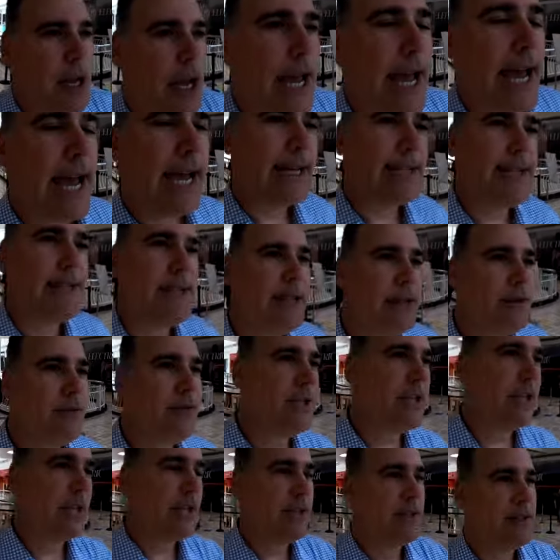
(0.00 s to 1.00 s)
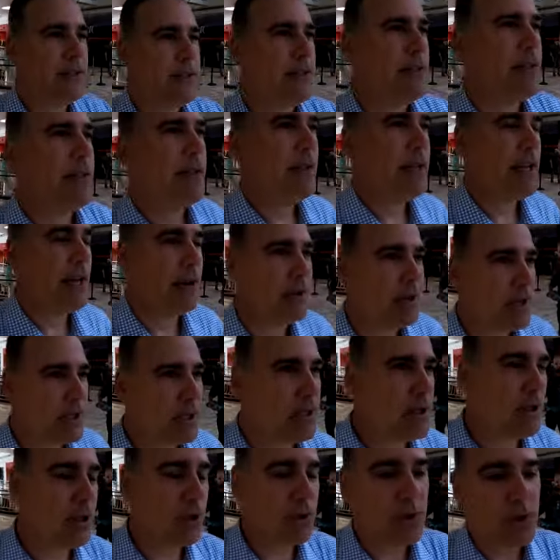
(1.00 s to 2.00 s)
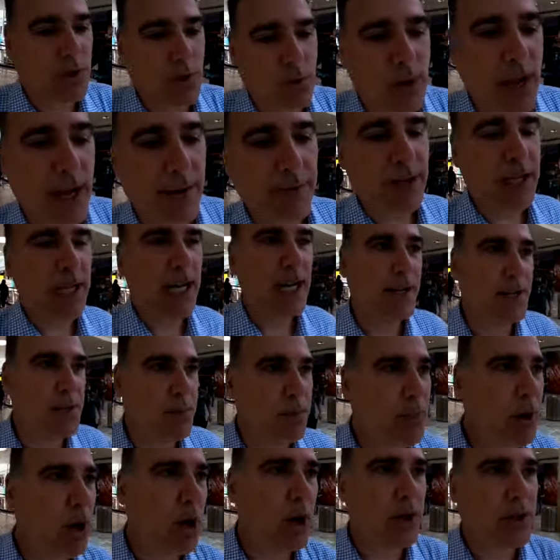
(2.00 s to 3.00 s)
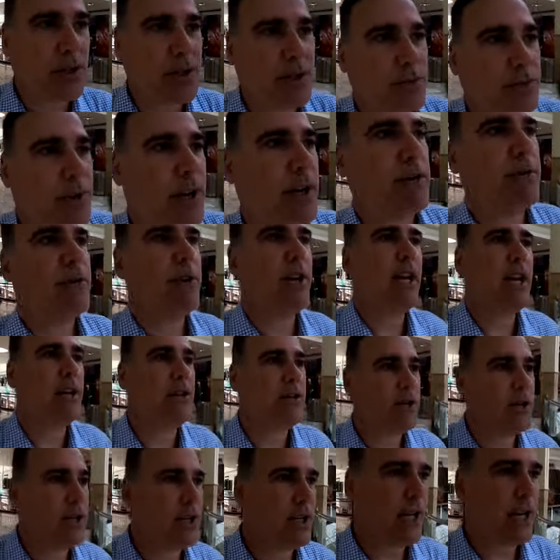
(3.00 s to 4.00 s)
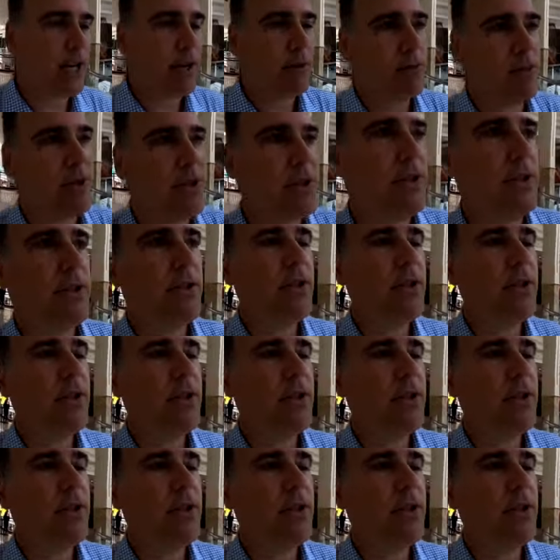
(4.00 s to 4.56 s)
activities that we can do. So we haven't gotten to parks and recreation yet. We're still